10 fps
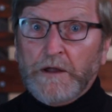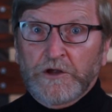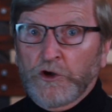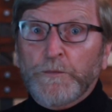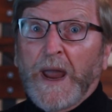
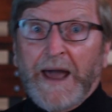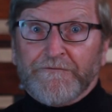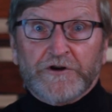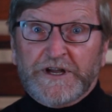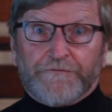You may have
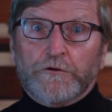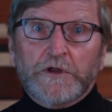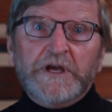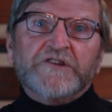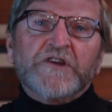a different
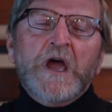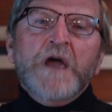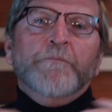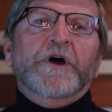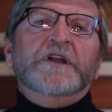list,
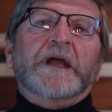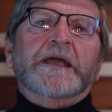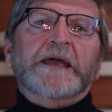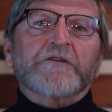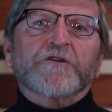but
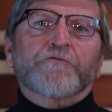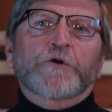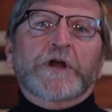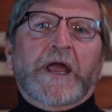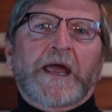together if
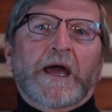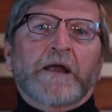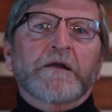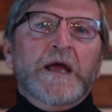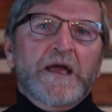we can,